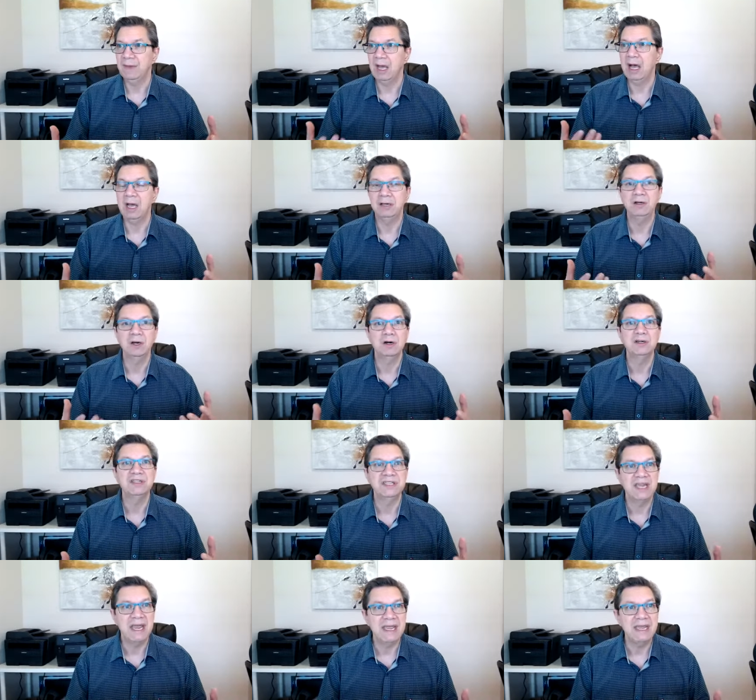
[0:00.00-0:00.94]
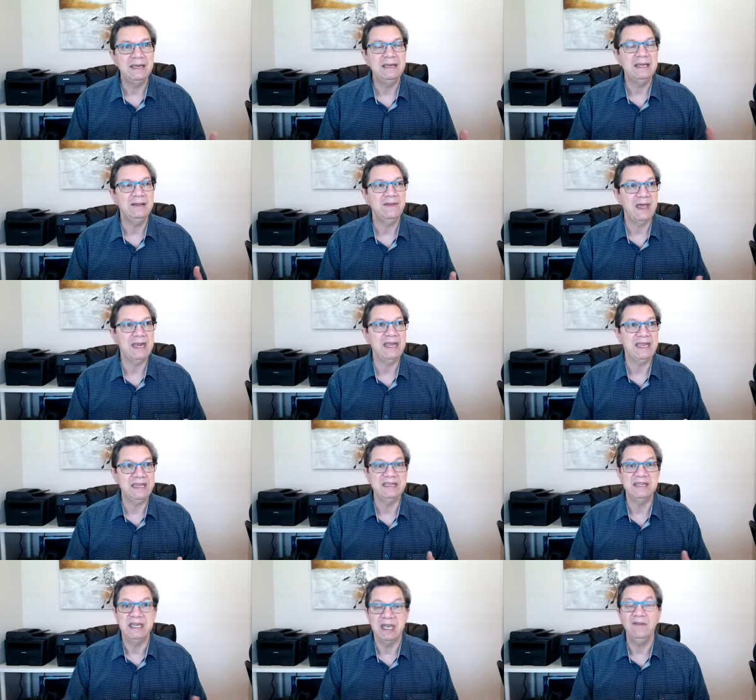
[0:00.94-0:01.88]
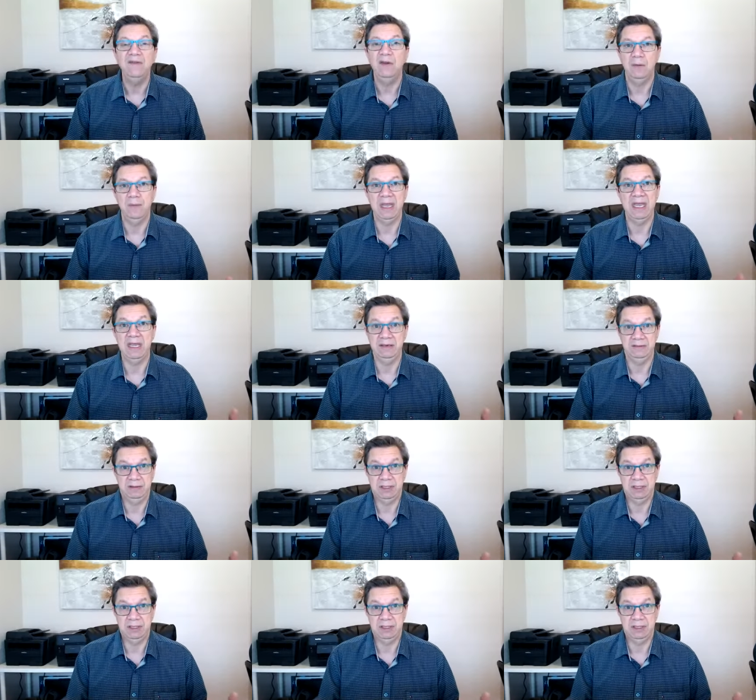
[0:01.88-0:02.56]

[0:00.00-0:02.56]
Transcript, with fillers: understanding that he's given me